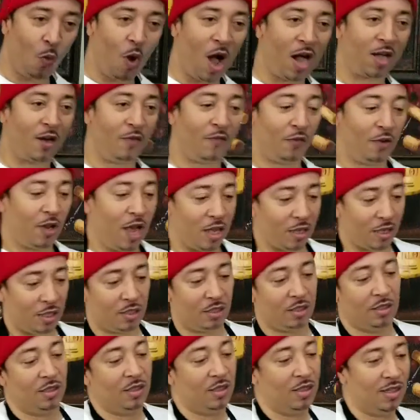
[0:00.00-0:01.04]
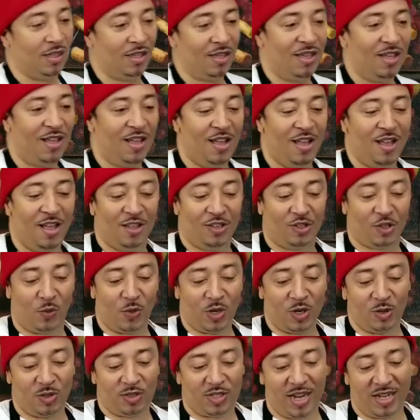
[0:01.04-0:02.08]
Waka flocka. So
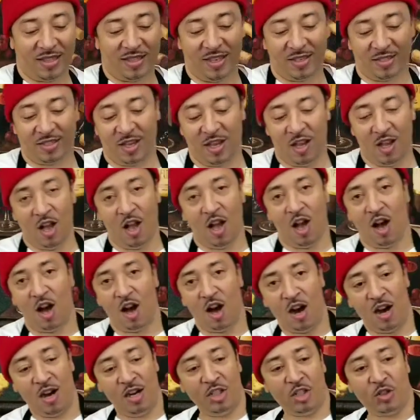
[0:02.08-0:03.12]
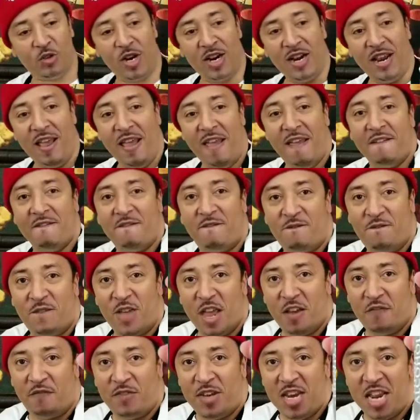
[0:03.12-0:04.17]
we're gonna take this
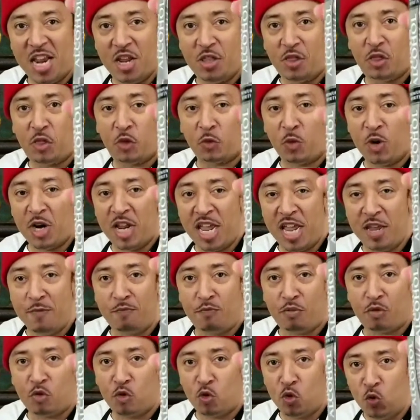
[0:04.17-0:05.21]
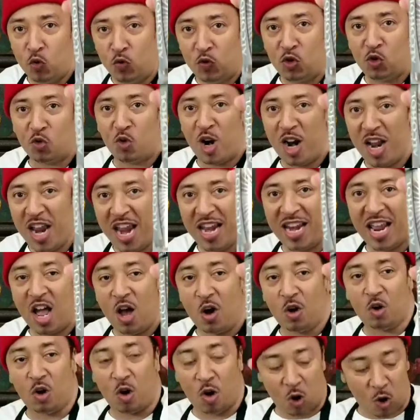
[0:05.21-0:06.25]
153 proof grain
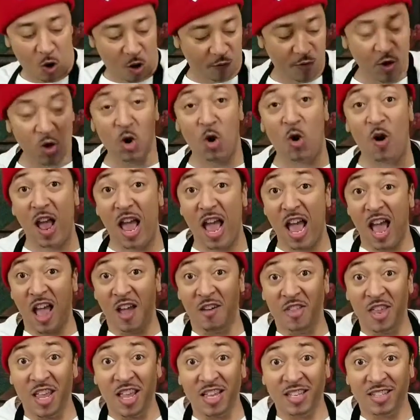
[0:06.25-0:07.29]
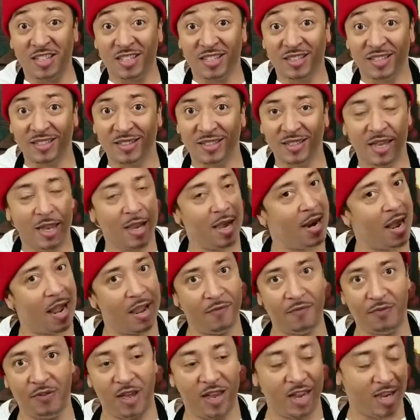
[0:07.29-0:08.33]
alcohol. If you don't have this, it
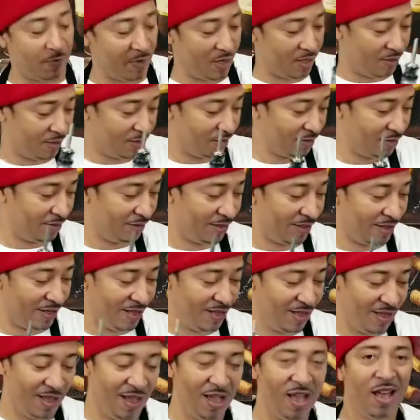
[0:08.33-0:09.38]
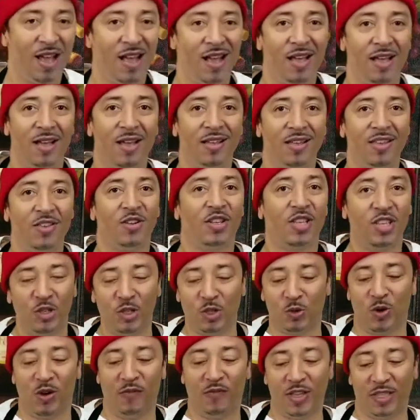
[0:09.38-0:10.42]
ain't flaming. You can
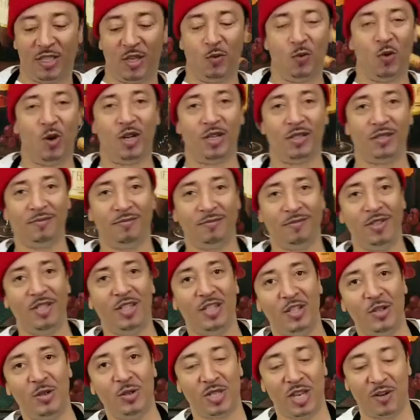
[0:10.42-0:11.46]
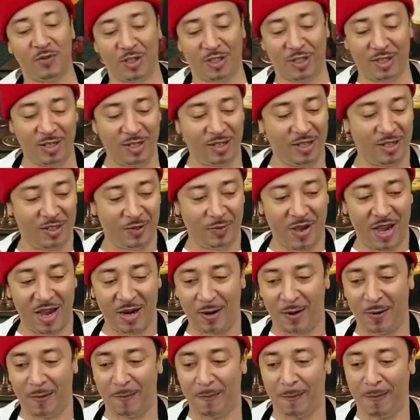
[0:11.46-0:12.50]
use 151. You can use Everclear. It doesn't
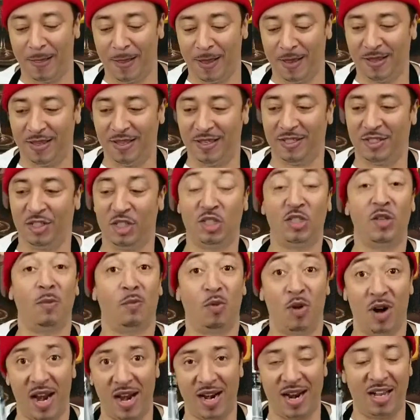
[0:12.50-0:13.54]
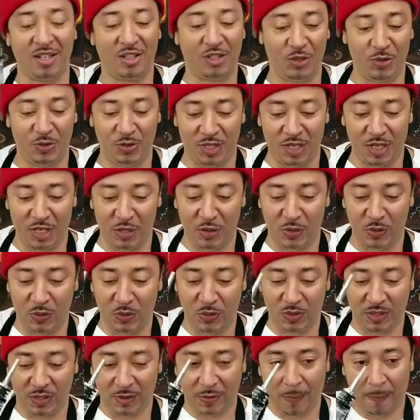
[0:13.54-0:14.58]
matter. It's just the brand I choose to
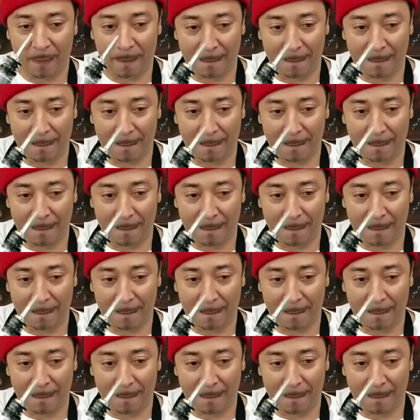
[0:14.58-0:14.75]
use.